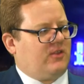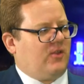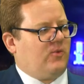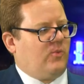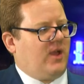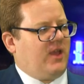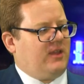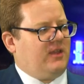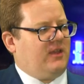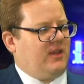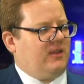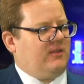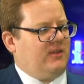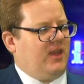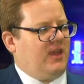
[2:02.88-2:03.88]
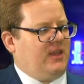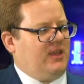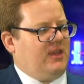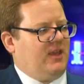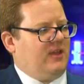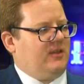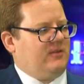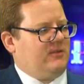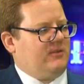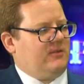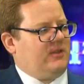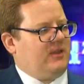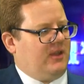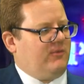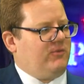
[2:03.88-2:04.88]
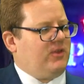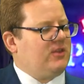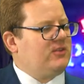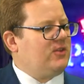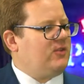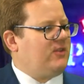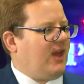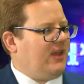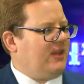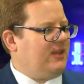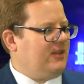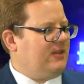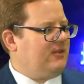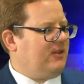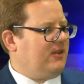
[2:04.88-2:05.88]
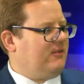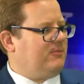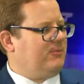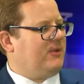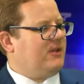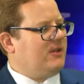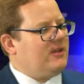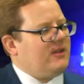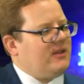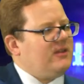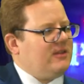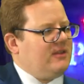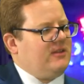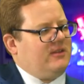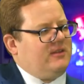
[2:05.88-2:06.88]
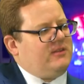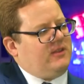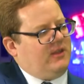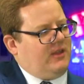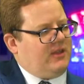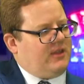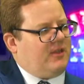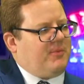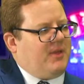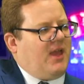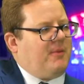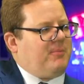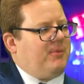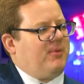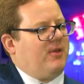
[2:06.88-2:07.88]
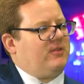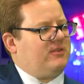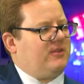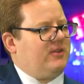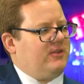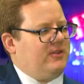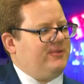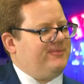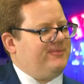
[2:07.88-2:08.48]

long way. And, and any, uh, you know, if you can do that, then you, you're, you know, you're going to be a happy person, aren't you?